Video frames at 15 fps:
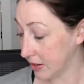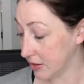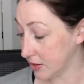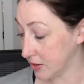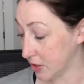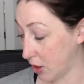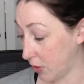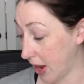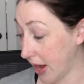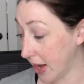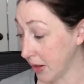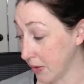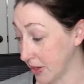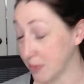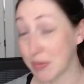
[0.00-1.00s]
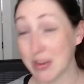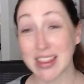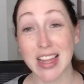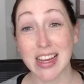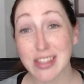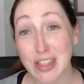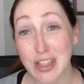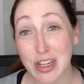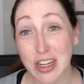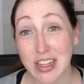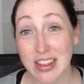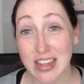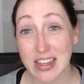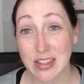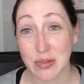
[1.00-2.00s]
So anyways, but let's look
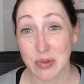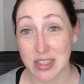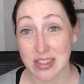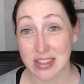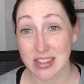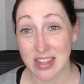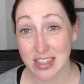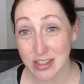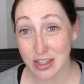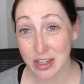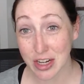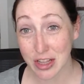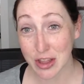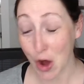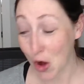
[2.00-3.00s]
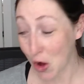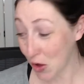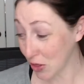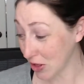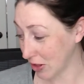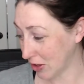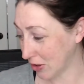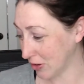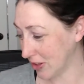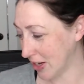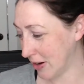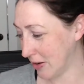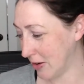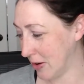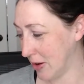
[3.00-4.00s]
at these ones. Let's look at all the little
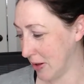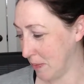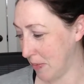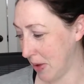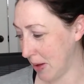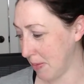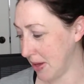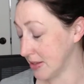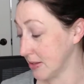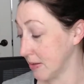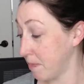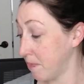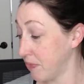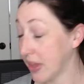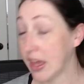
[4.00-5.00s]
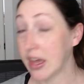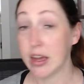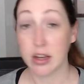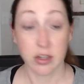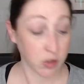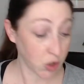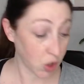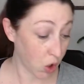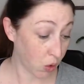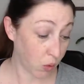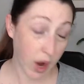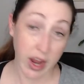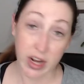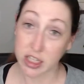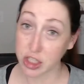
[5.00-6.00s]
done babies. So
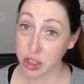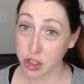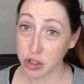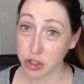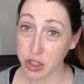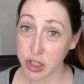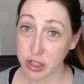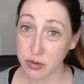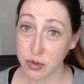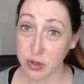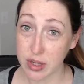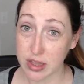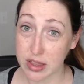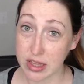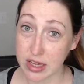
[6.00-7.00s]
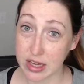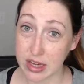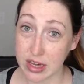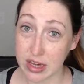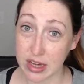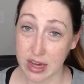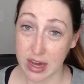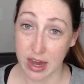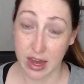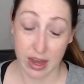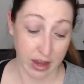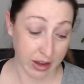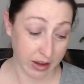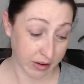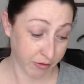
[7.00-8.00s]
I just showed you the
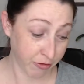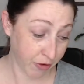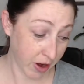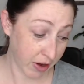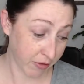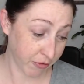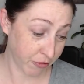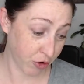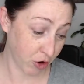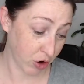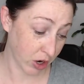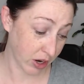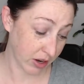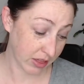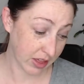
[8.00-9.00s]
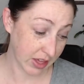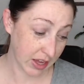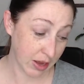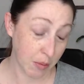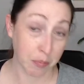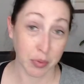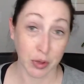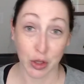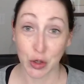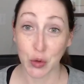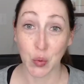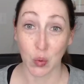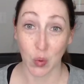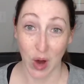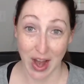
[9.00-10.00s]
uh, front for the blue
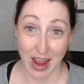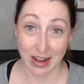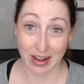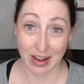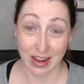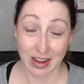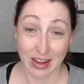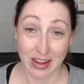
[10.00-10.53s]
wren.